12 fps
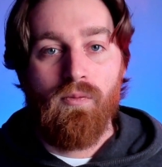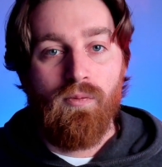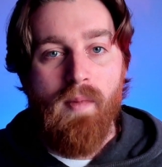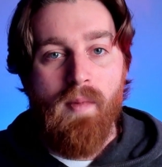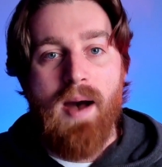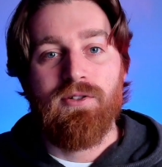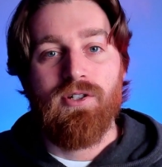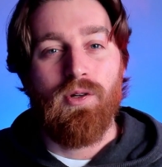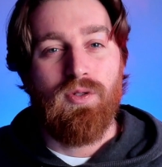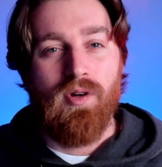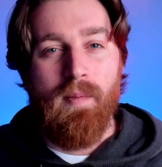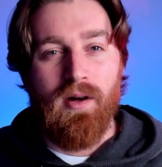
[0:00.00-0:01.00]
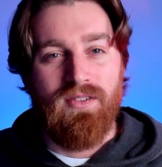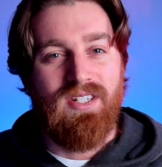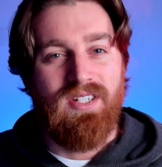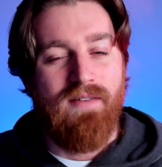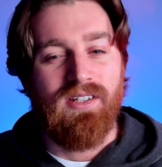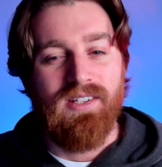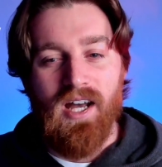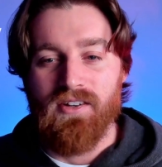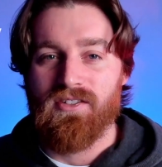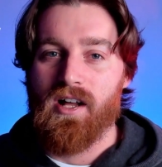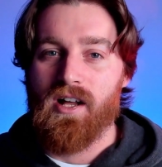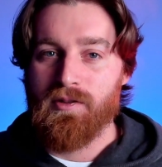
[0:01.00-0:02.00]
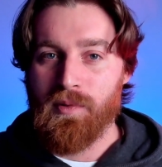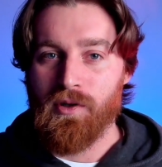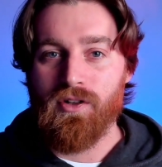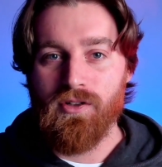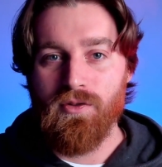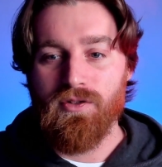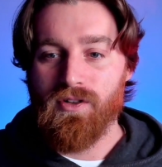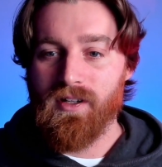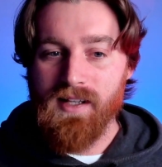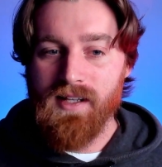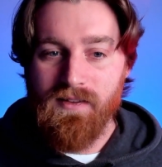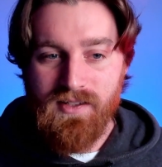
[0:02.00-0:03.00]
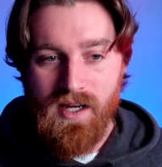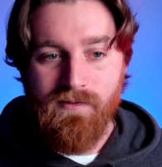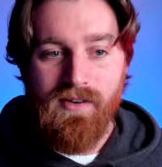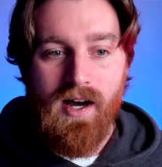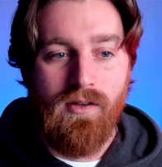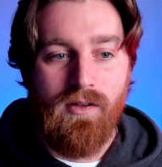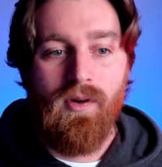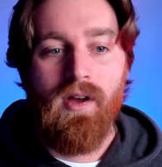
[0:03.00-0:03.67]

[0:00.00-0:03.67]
maps out to about $7,000 per user in lifetime value.